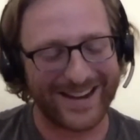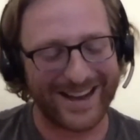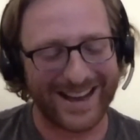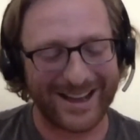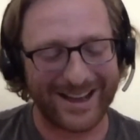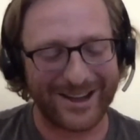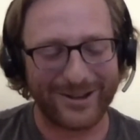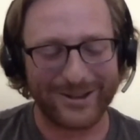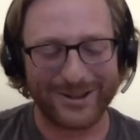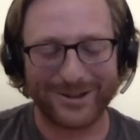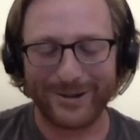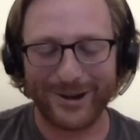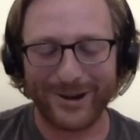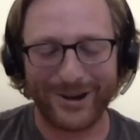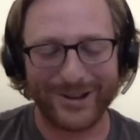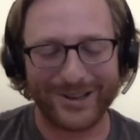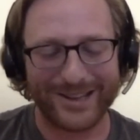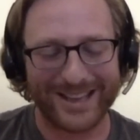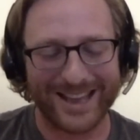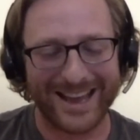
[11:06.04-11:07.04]
We're still
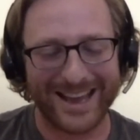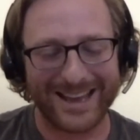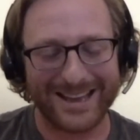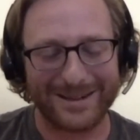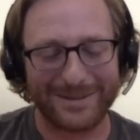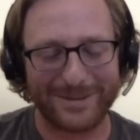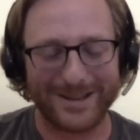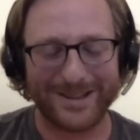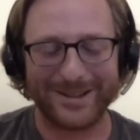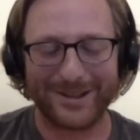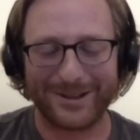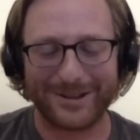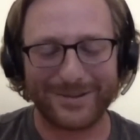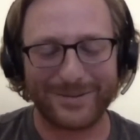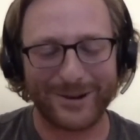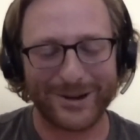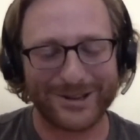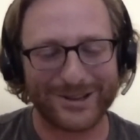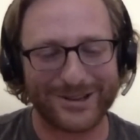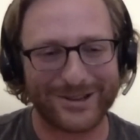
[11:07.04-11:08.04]
early days, but lots
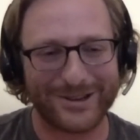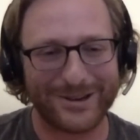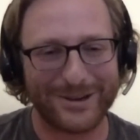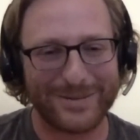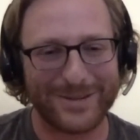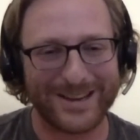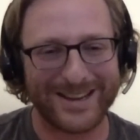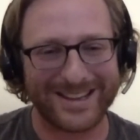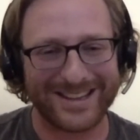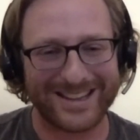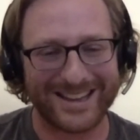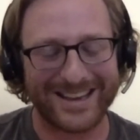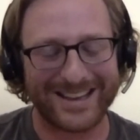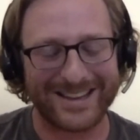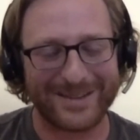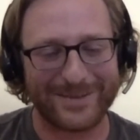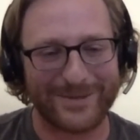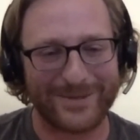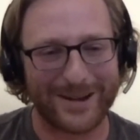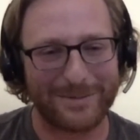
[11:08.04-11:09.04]
of work to do, but
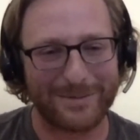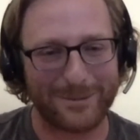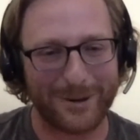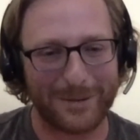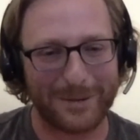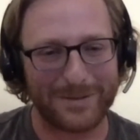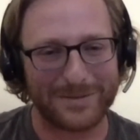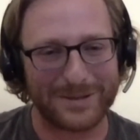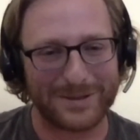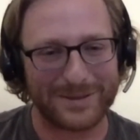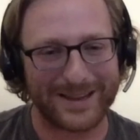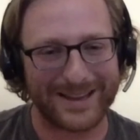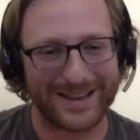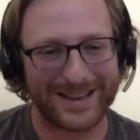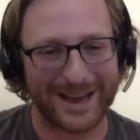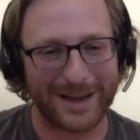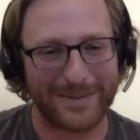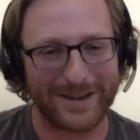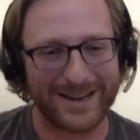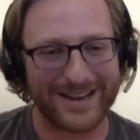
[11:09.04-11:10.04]
it's a fun problem to be
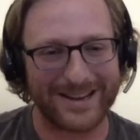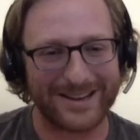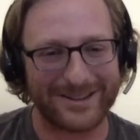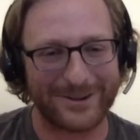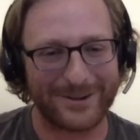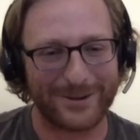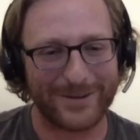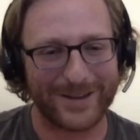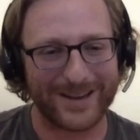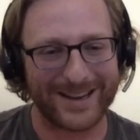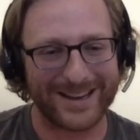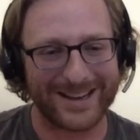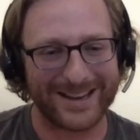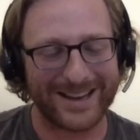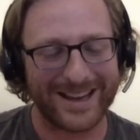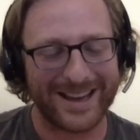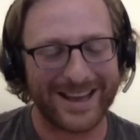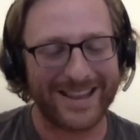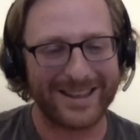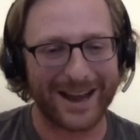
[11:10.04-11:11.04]
coming and solving, and
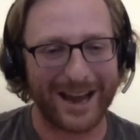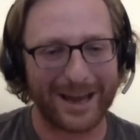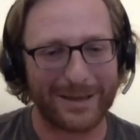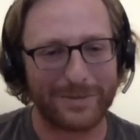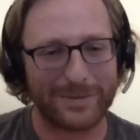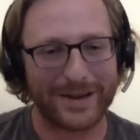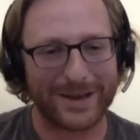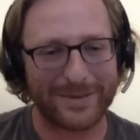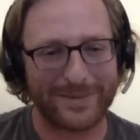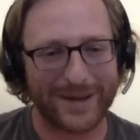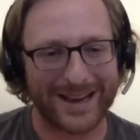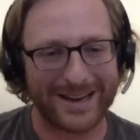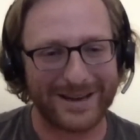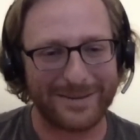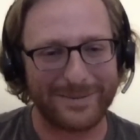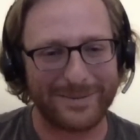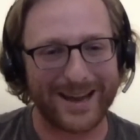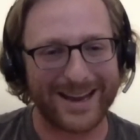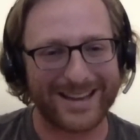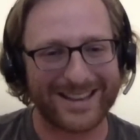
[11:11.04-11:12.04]
nice when we can make an
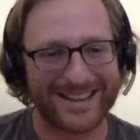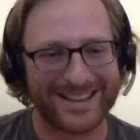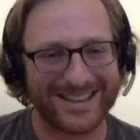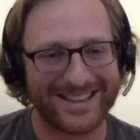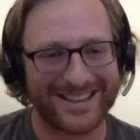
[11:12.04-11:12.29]
impact.